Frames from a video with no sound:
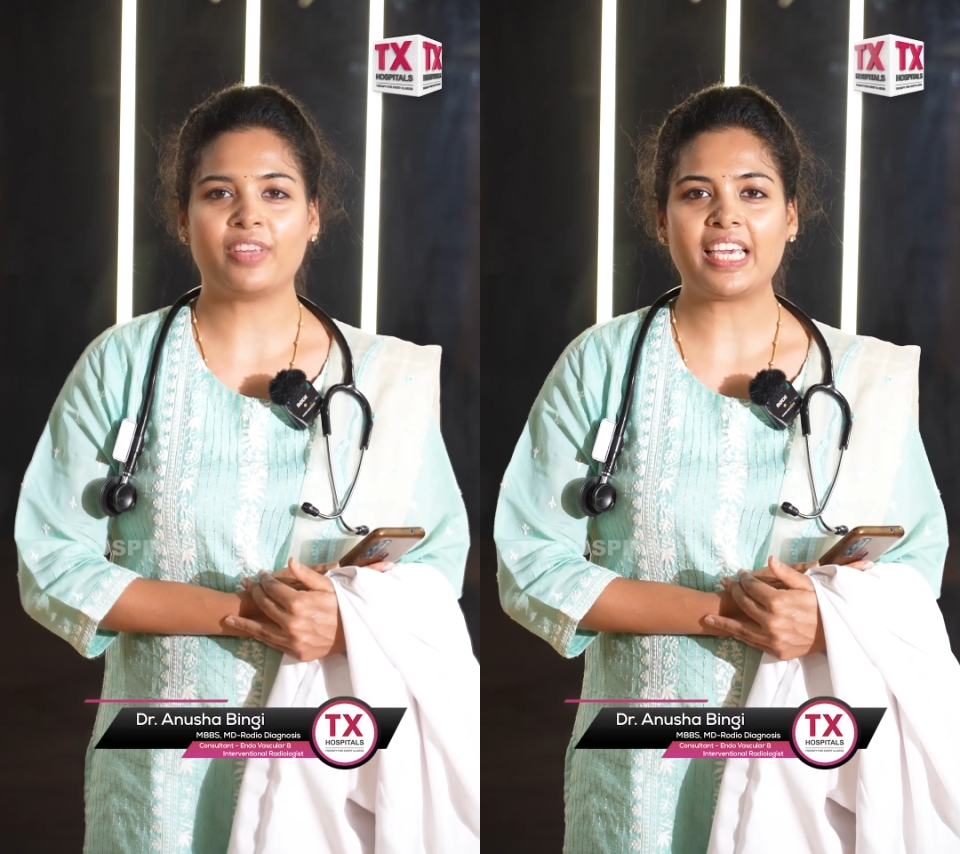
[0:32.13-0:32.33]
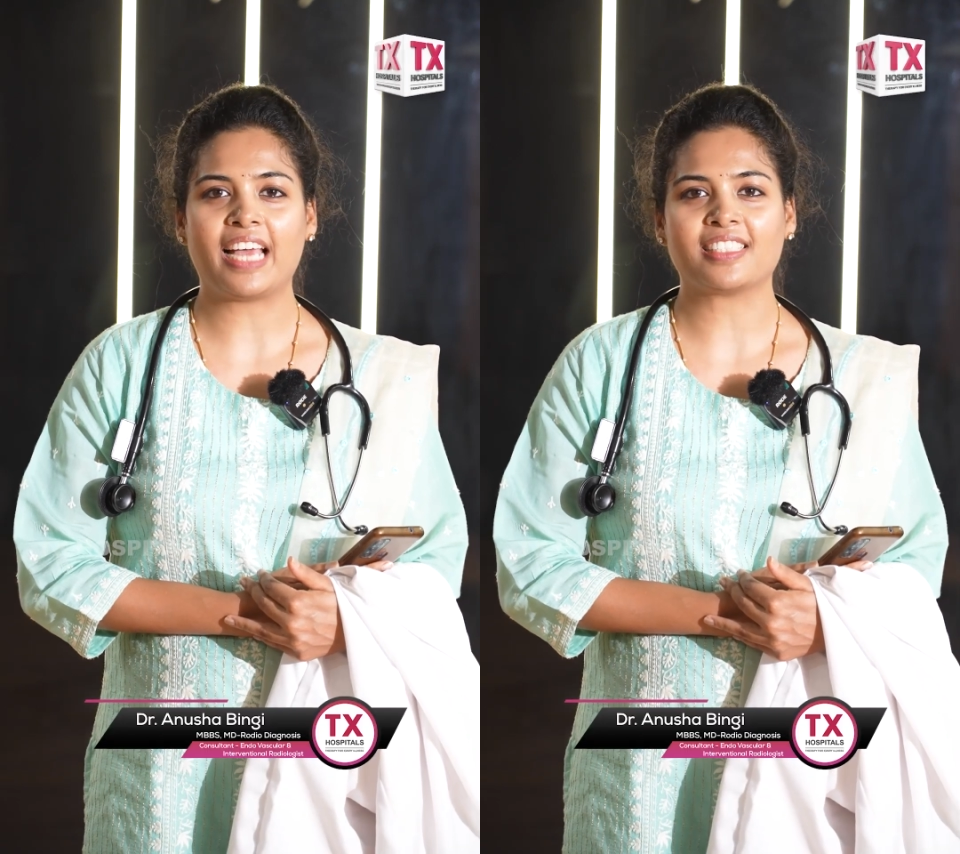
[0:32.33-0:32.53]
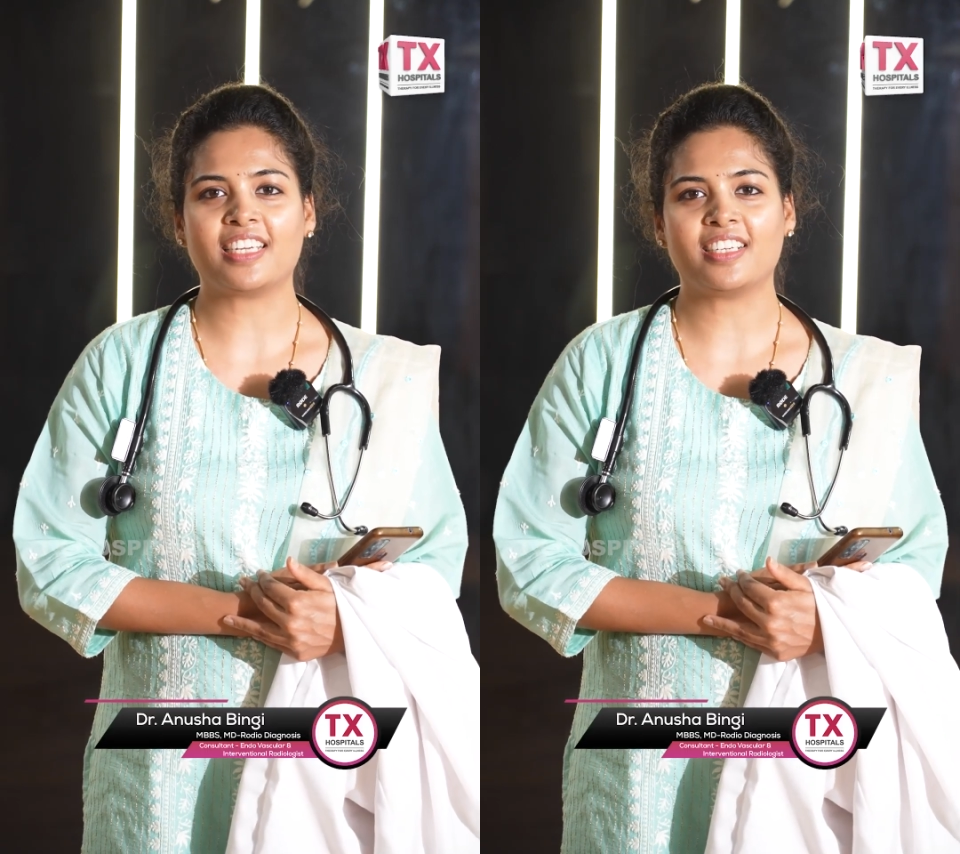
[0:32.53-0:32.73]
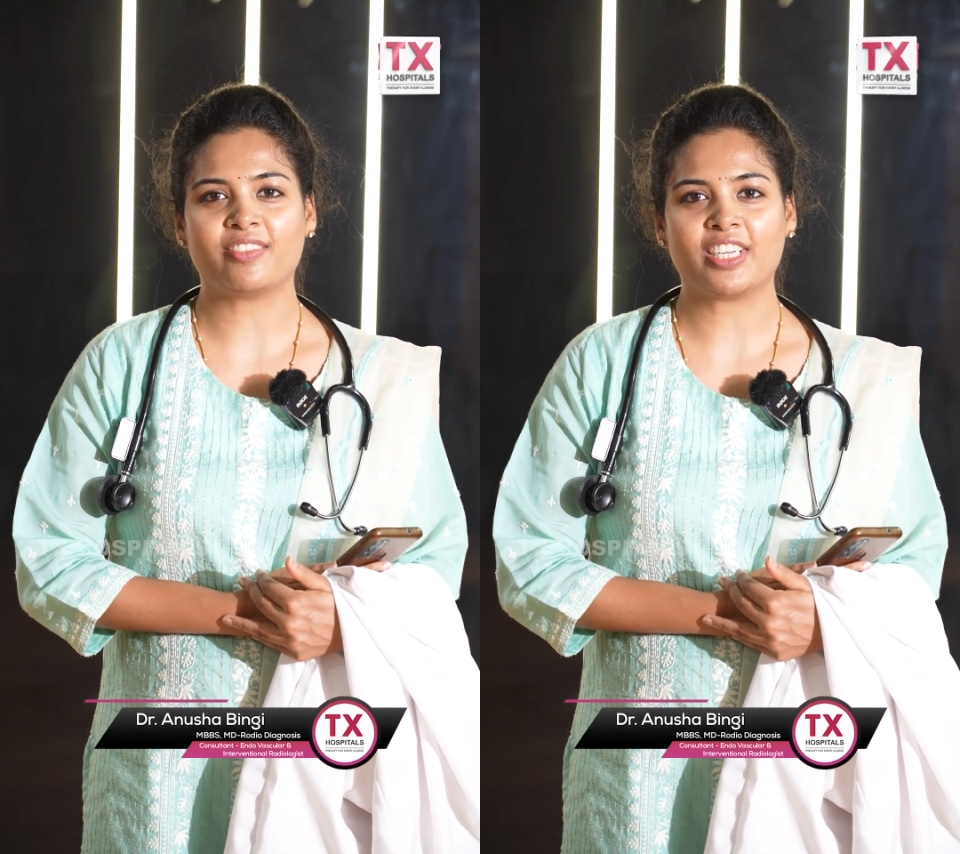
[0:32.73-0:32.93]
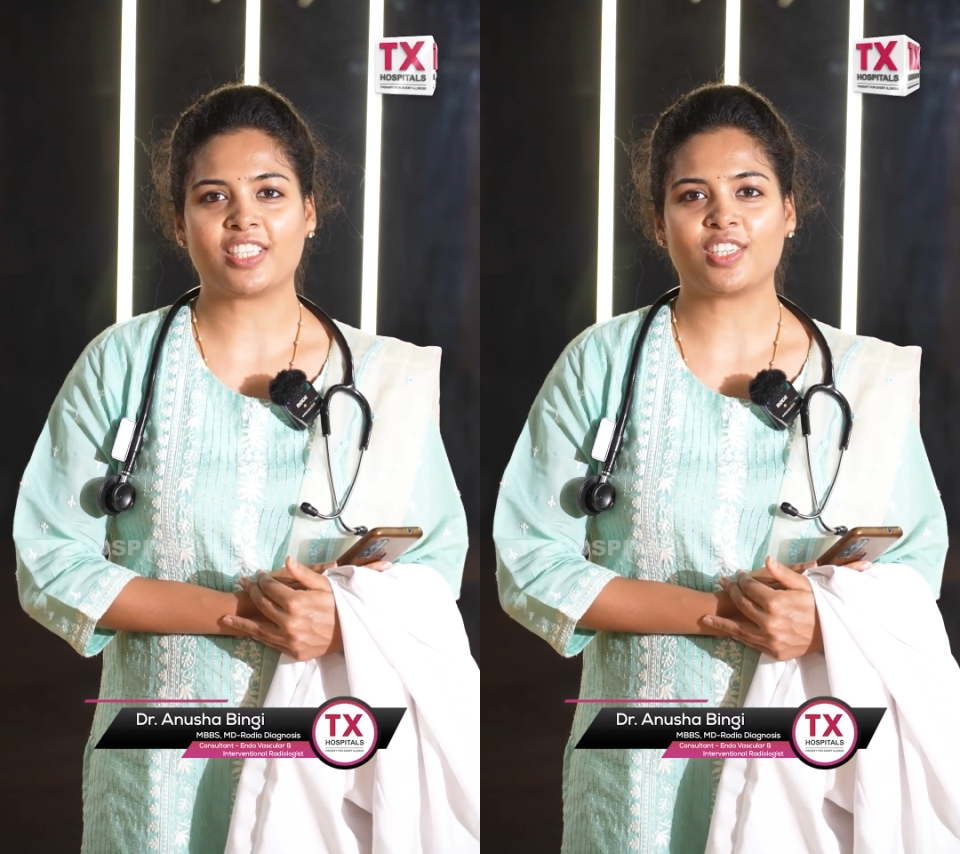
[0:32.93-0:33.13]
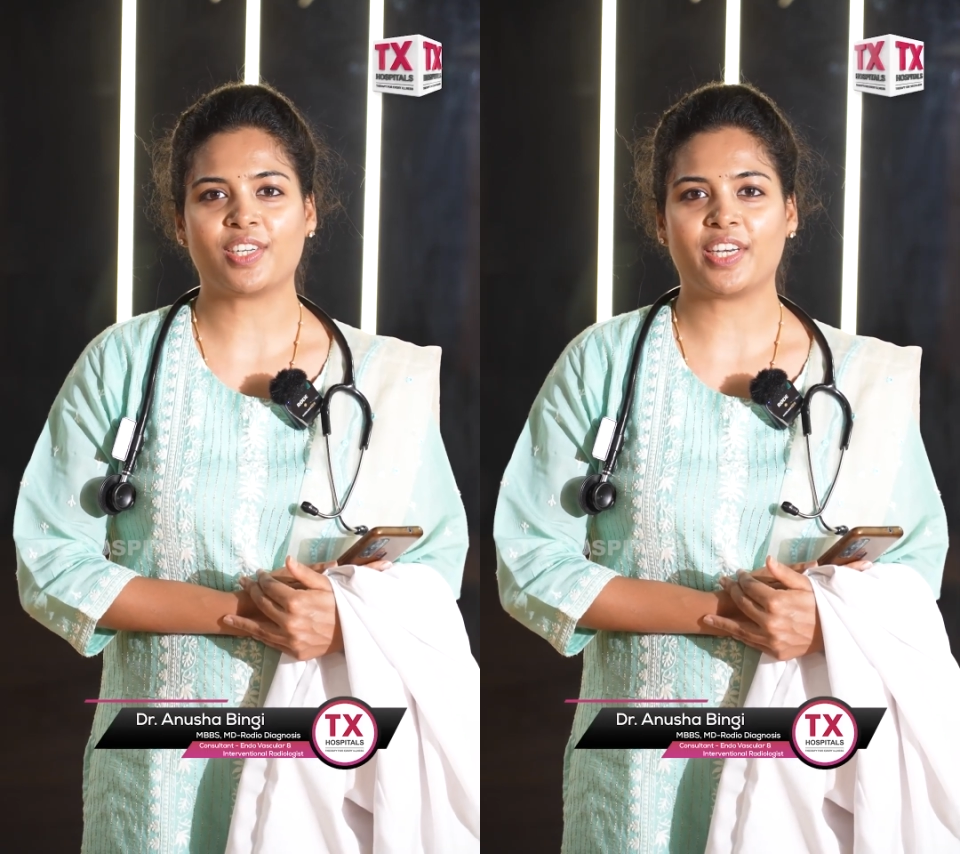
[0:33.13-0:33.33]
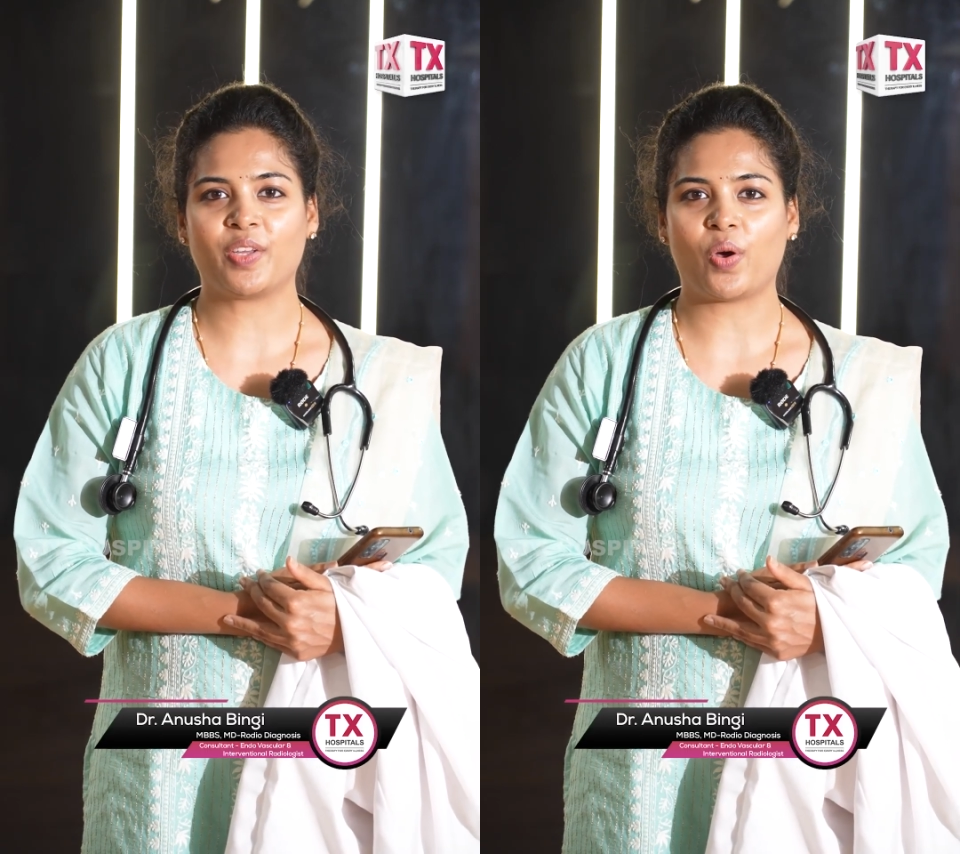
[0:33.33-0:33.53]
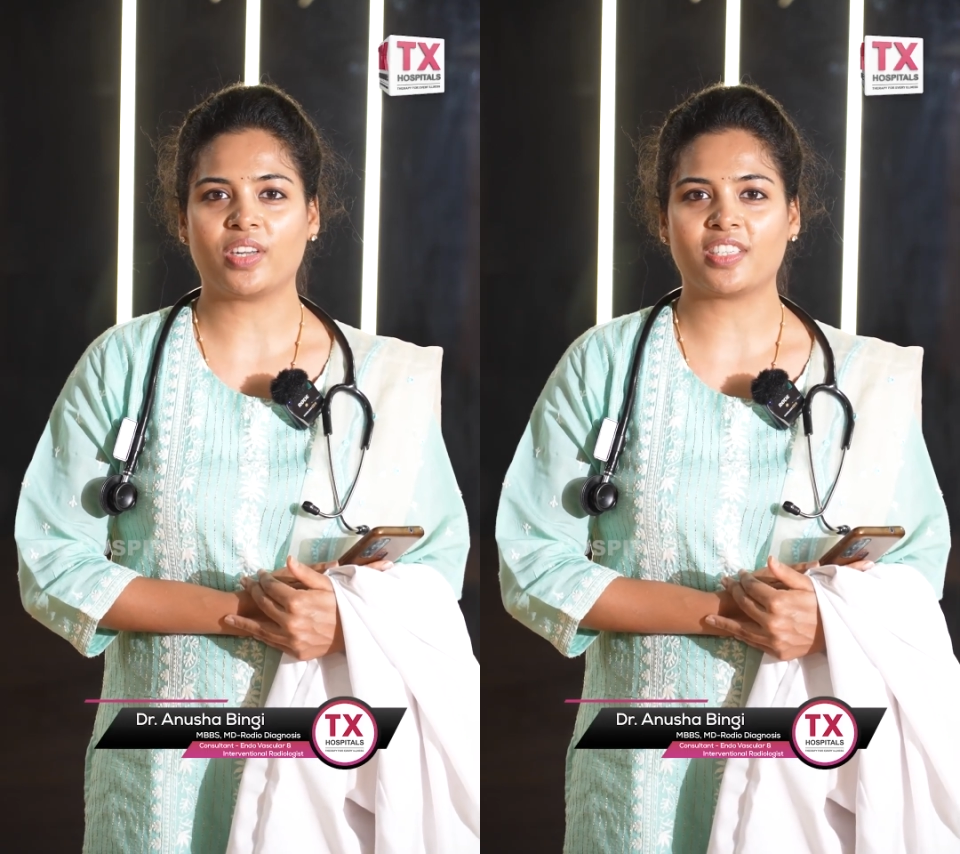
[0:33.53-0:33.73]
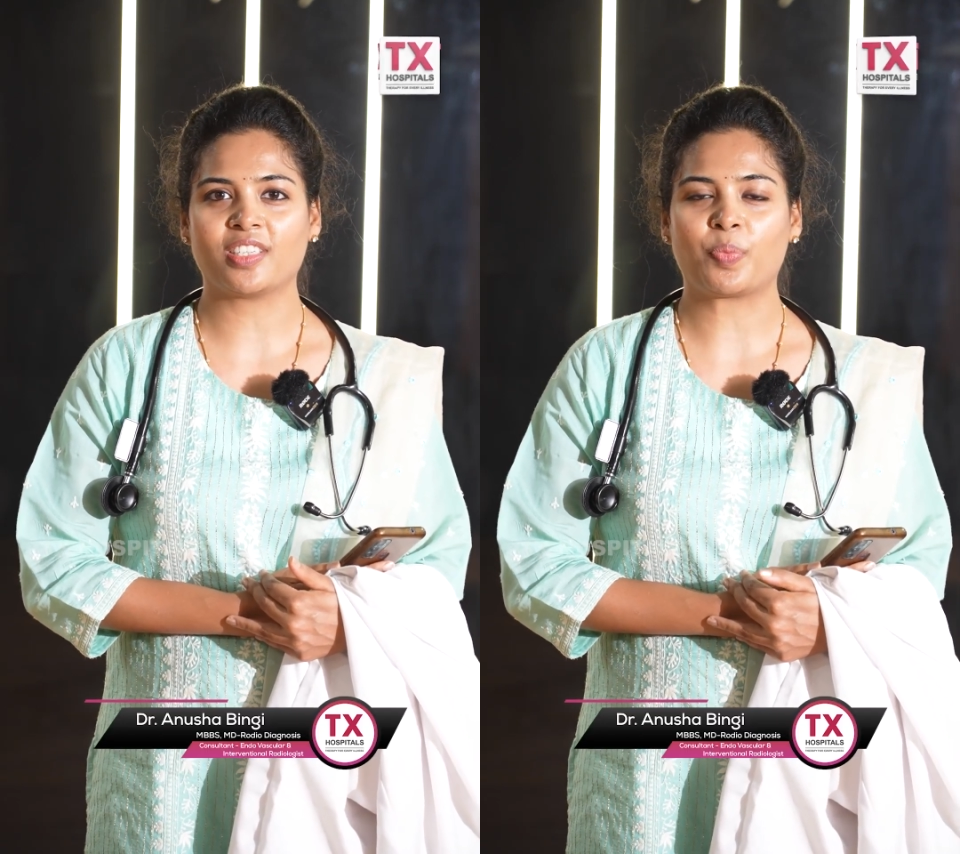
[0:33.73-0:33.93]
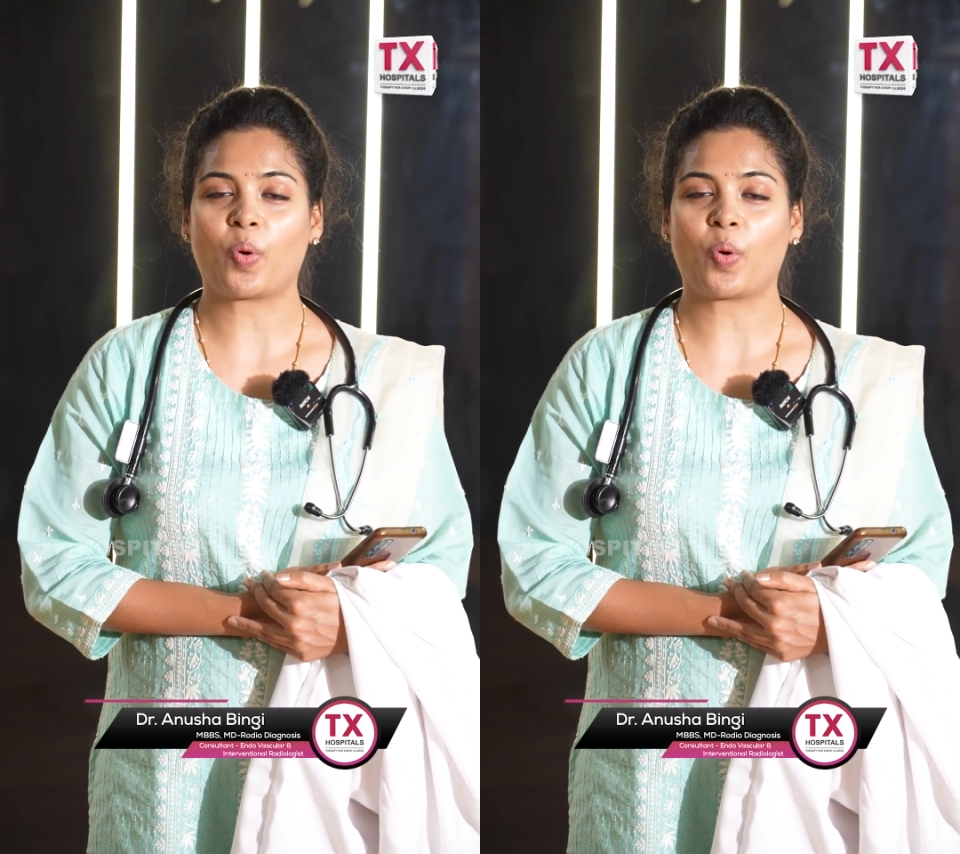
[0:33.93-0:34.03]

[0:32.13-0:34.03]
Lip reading: we as an interventional radiologist